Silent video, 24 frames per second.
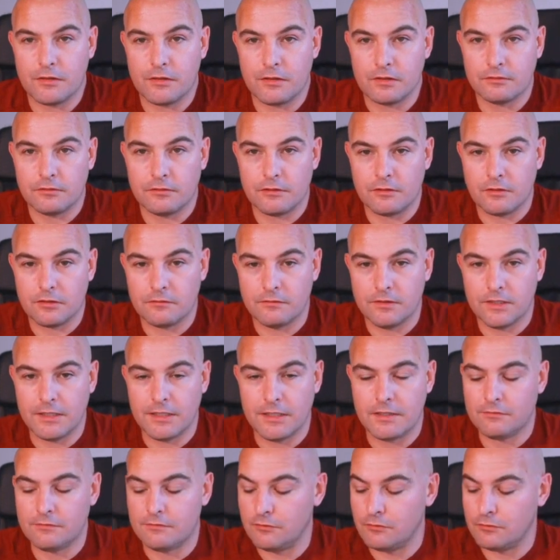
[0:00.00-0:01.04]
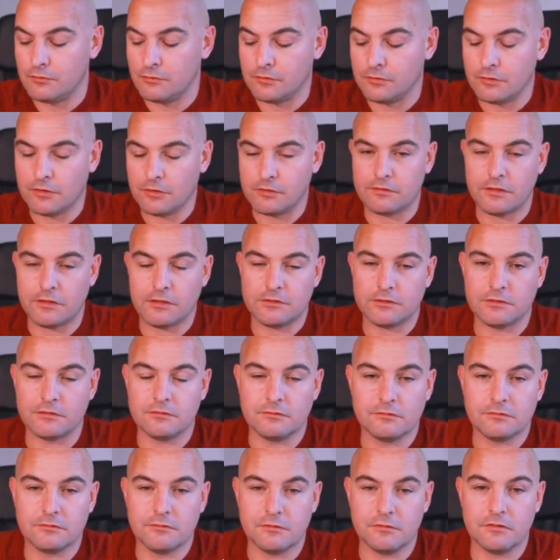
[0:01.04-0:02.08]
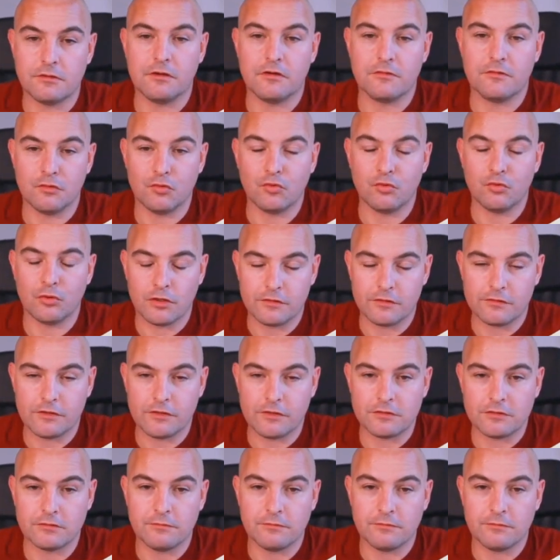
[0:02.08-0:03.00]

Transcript: kind of leaves of the organization, of an organization.